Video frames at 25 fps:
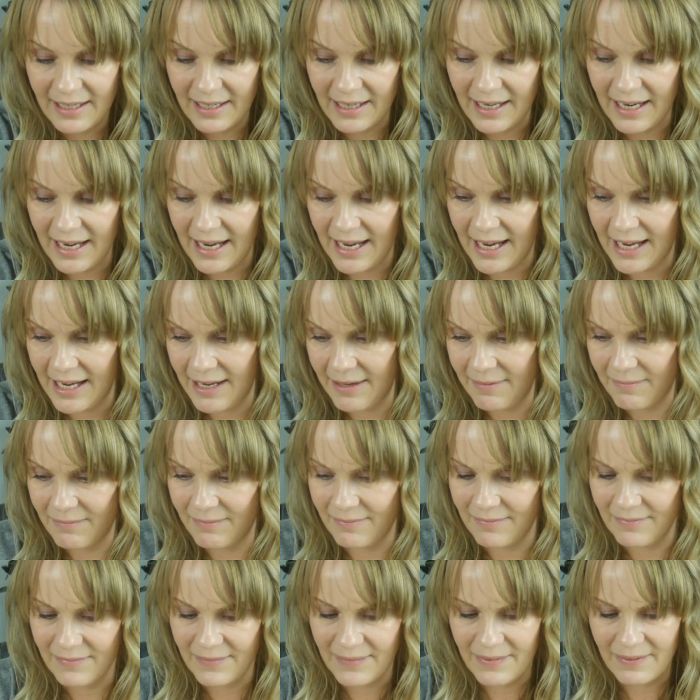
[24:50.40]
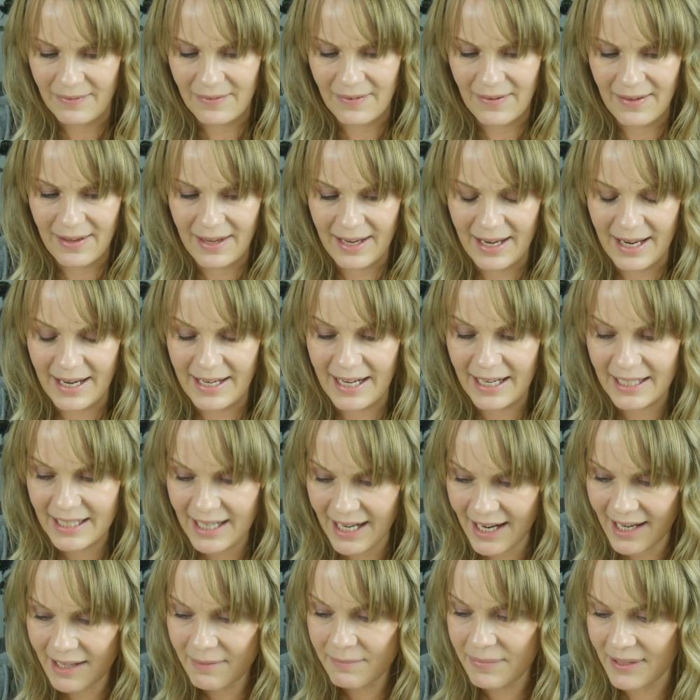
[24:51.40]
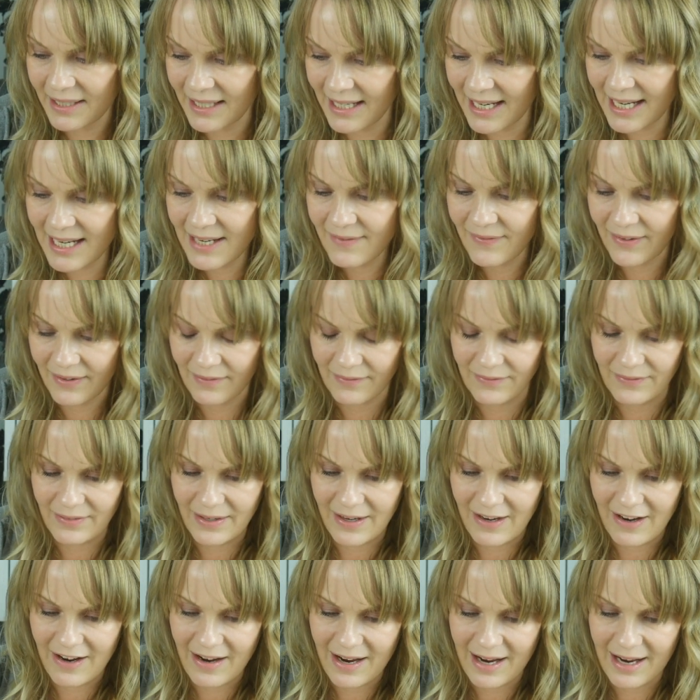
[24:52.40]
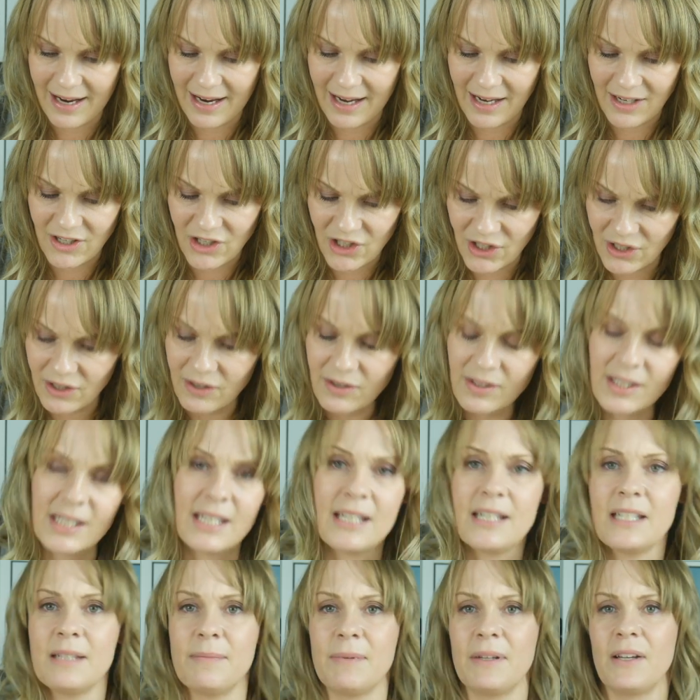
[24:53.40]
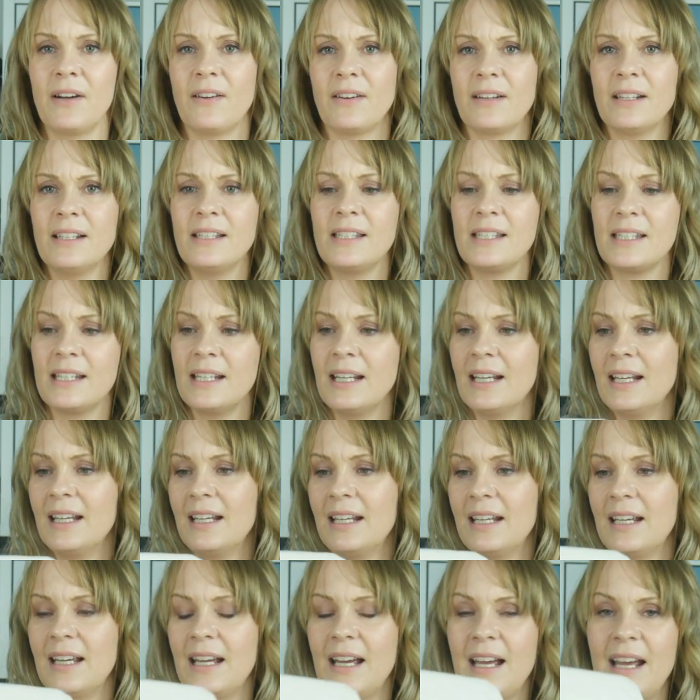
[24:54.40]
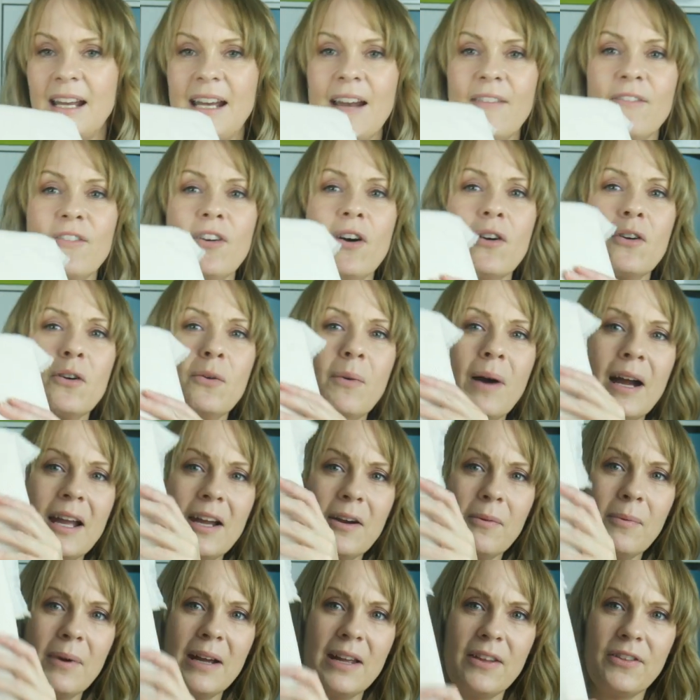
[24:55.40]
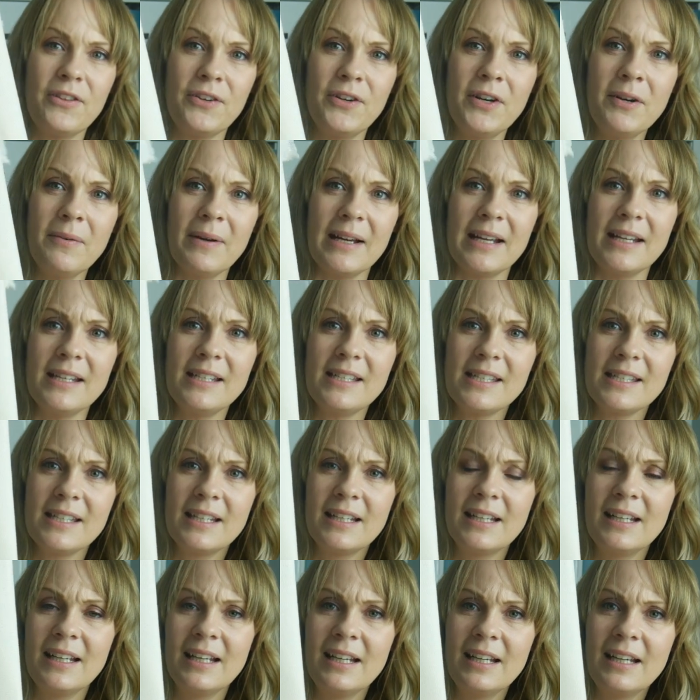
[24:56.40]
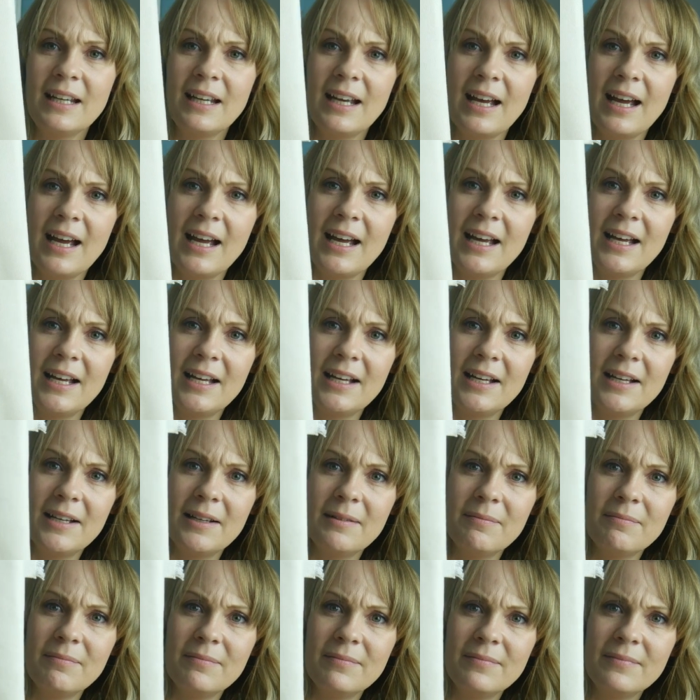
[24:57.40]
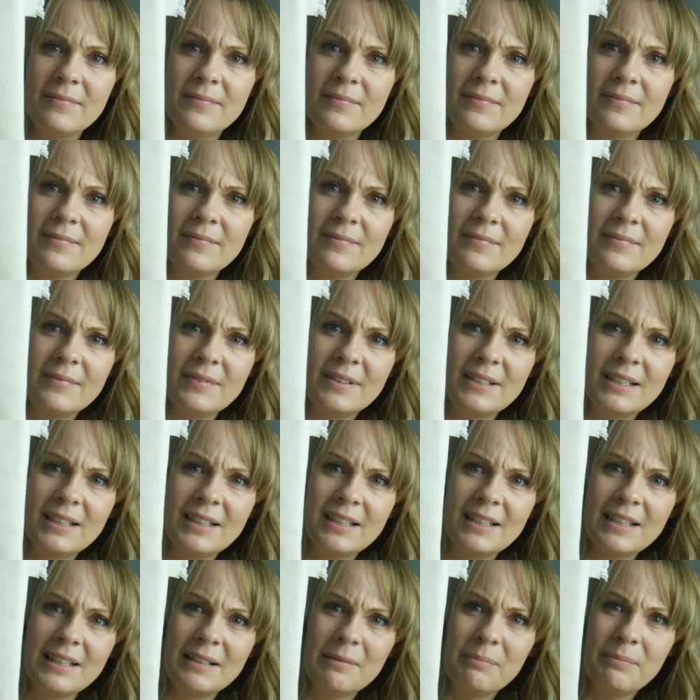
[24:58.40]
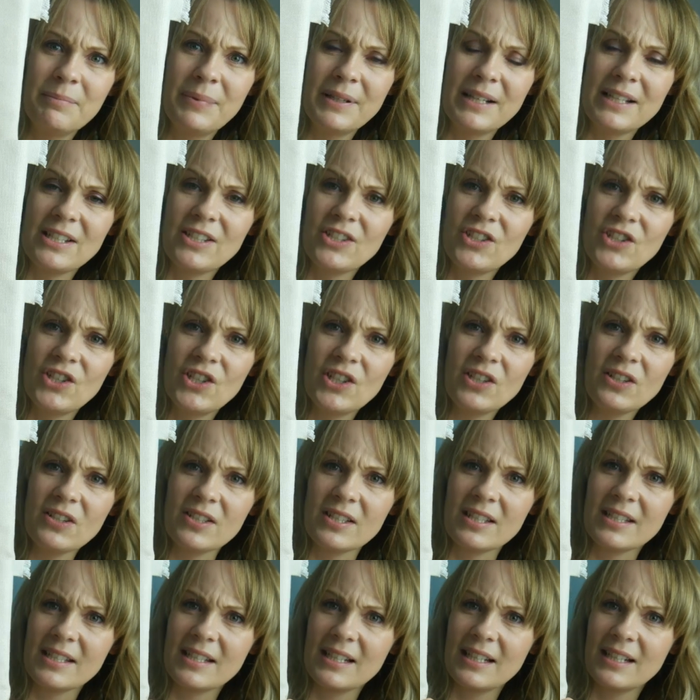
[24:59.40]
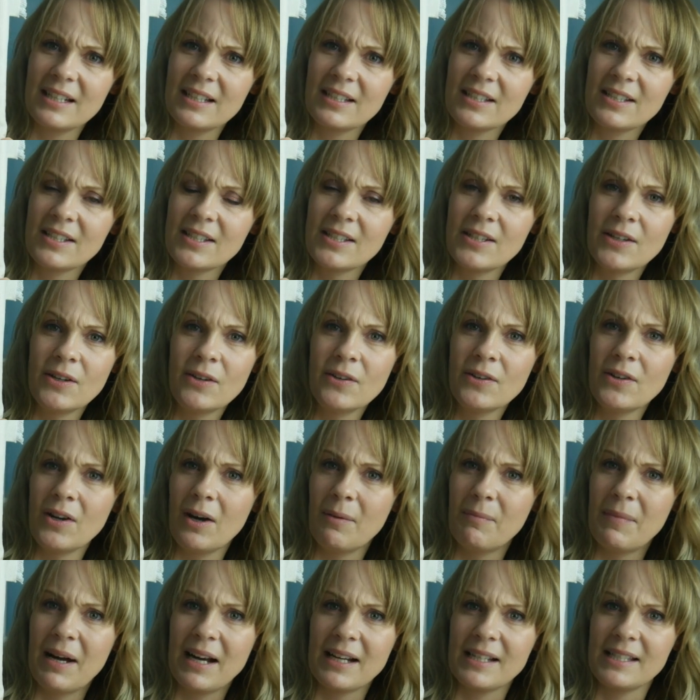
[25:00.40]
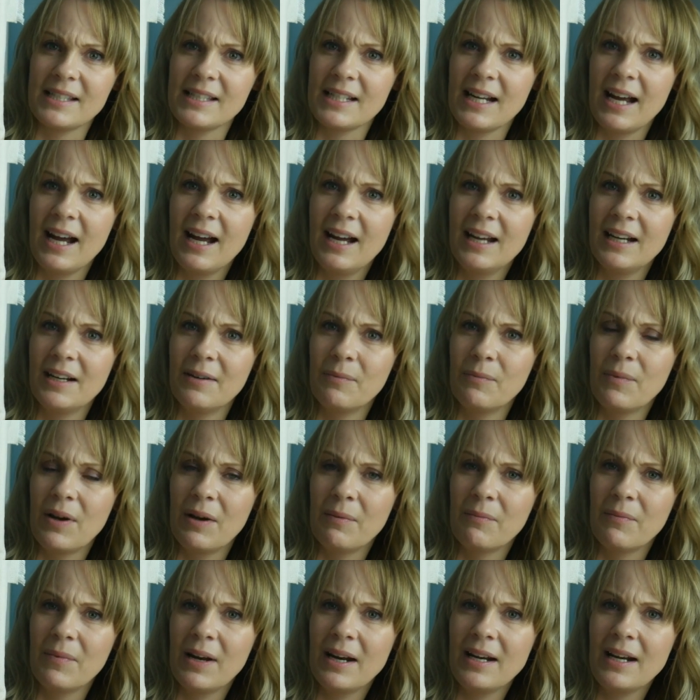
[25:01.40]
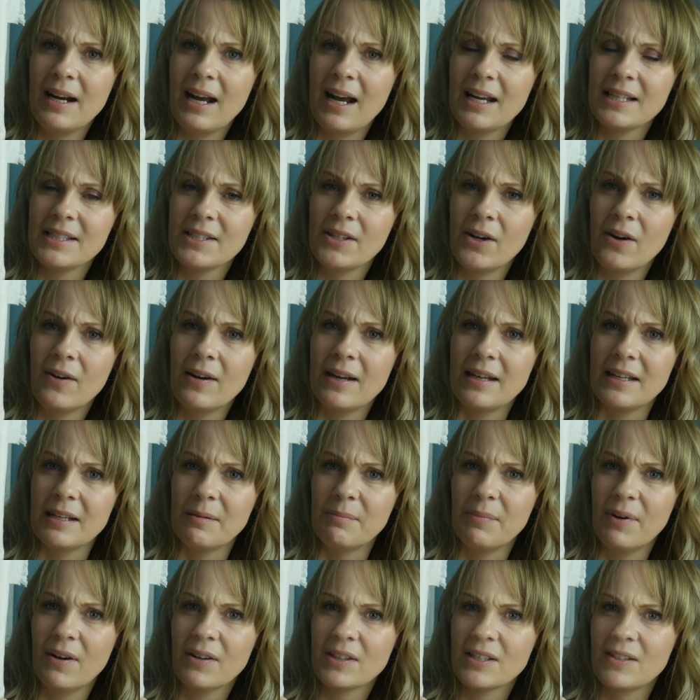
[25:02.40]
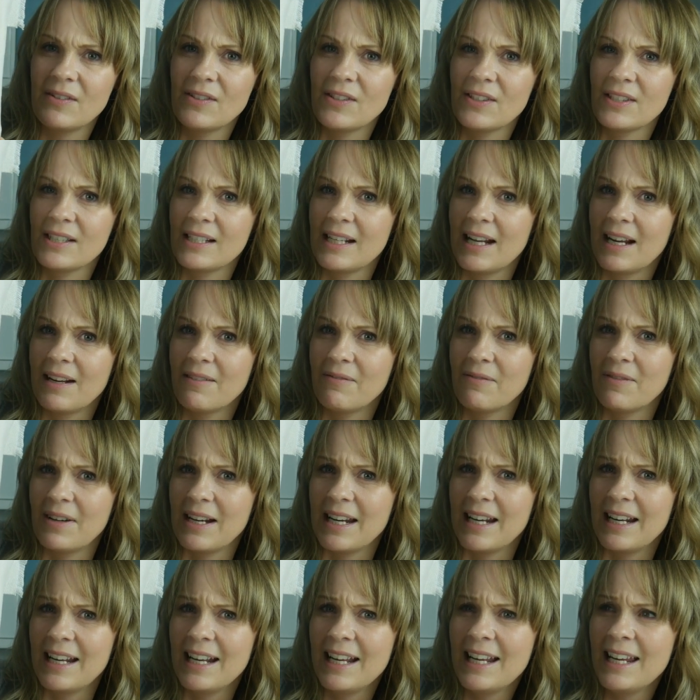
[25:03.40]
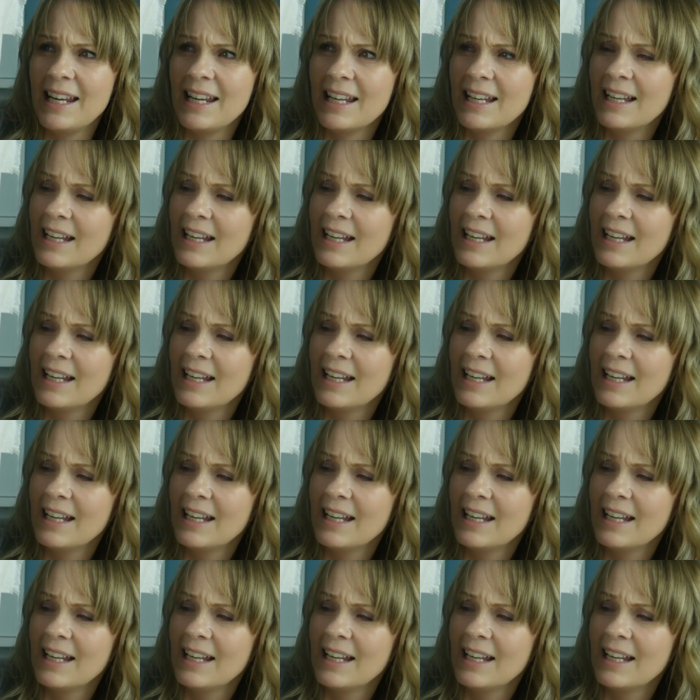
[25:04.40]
and I can't believe I chose it, to be honest, and I've got quite a way through it, but it's just so not my style, and when I saw it in the box I was just like, really?